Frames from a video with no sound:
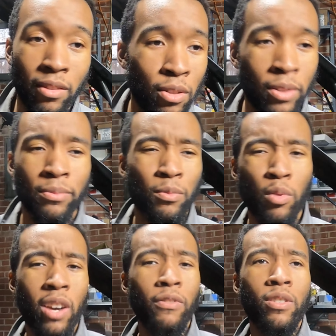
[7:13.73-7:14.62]
Or
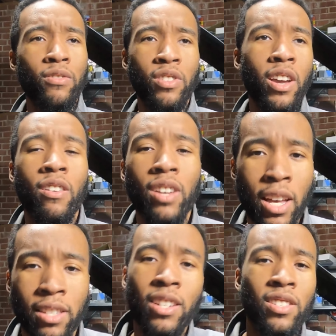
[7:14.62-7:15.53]
whatever your generic
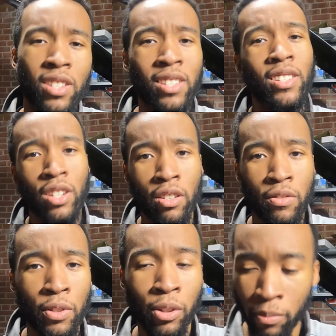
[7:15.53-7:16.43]
gas station is that serves
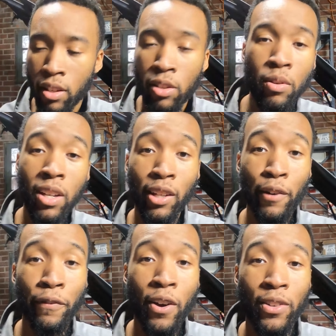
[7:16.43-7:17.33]
food. You get
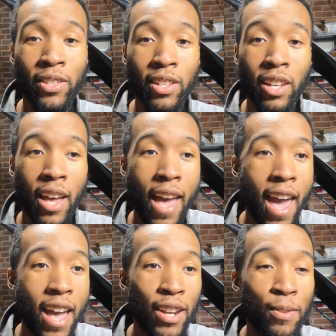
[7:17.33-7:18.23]
there first,
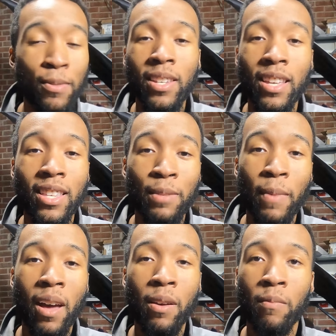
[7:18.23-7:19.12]
and you see this
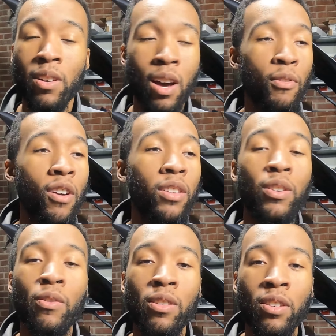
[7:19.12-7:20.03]
man come around the
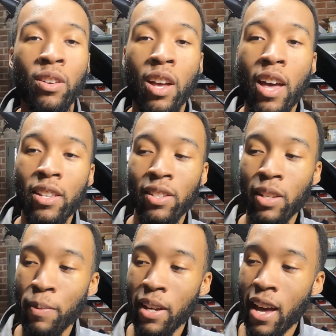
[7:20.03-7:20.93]
corner, sleepy